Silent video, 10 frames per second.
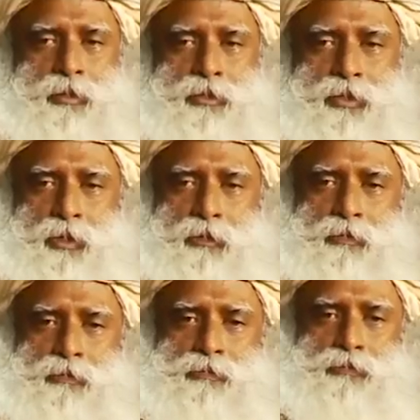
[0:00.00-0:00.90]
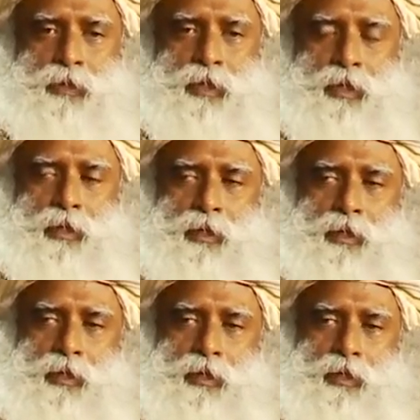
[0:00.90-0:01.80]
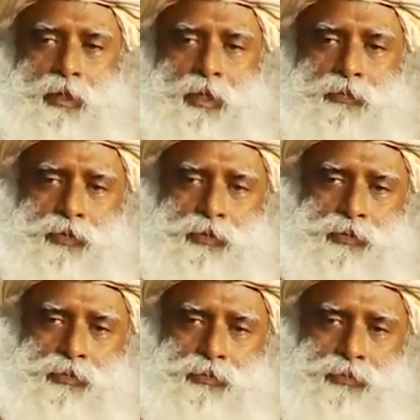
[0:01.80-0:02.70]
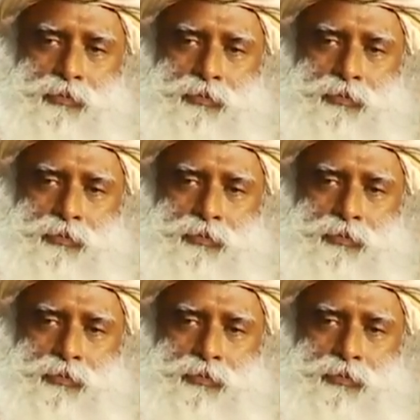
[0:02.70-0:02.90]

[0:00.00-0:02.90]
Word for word: So, uh, if you